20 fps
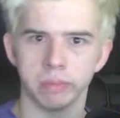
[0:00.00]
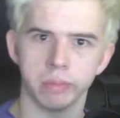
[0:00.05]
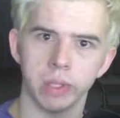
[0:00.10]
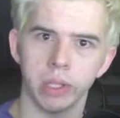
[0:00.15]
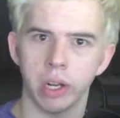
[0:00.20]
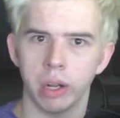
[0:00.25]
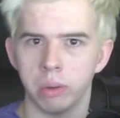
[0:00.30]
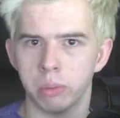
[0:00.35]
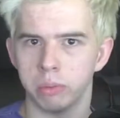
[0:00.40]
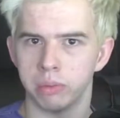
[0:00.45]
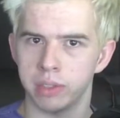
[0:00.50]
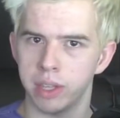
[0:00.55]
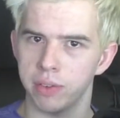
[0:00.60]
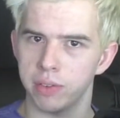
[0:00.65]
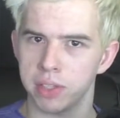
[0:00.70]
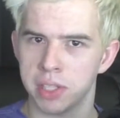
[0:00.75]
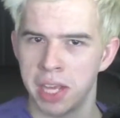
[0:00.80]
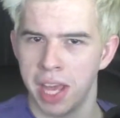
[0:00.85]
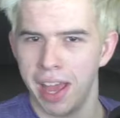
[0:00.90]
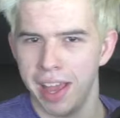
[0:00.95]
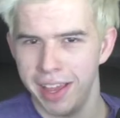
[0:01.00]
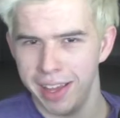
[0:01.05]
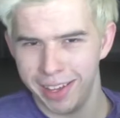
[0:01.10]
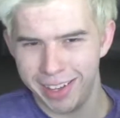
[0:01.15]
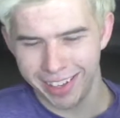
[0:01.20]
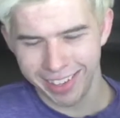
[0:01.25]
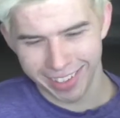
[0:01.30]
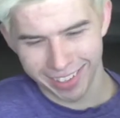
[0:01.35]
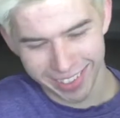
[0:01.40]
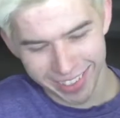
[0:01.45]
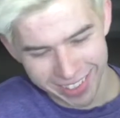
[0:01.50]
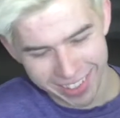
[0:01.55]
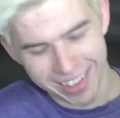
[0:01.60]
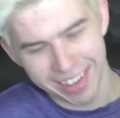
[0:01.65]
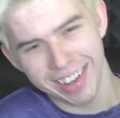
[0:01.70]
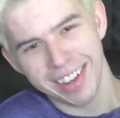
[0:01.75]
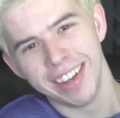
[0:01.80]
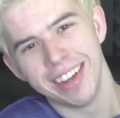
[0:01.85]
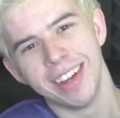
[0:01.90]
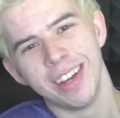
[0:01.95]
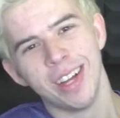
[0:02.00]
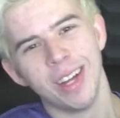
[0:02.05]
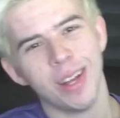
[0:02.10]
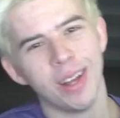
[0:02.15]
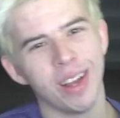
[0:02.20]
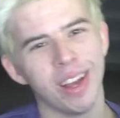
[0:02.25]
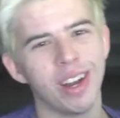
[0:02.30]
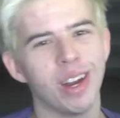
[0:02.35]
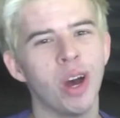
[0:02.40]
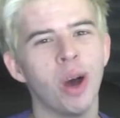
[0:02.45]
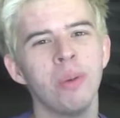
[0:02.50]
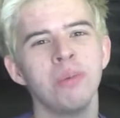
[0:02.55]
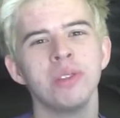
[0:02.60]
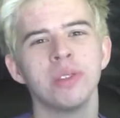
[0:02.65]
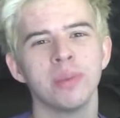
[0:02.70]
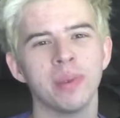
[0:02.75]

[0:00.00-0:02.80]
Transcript: you know, give or take. And I hope you do